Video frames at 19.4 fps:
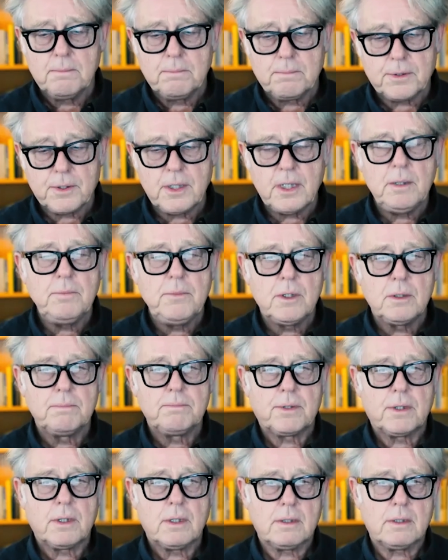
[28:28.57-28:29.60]
premium
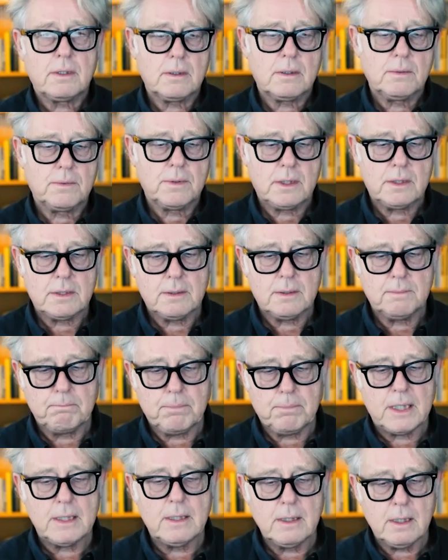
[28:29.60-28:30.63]
product was
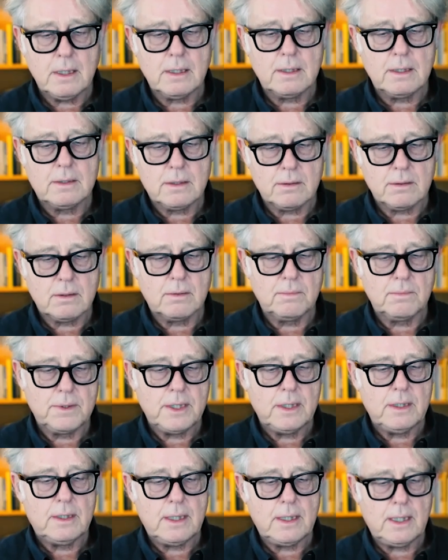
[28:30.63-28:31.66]
bundled sort of
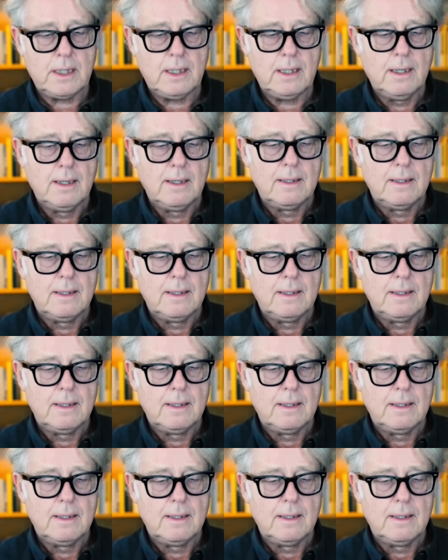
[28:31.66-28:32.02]
with the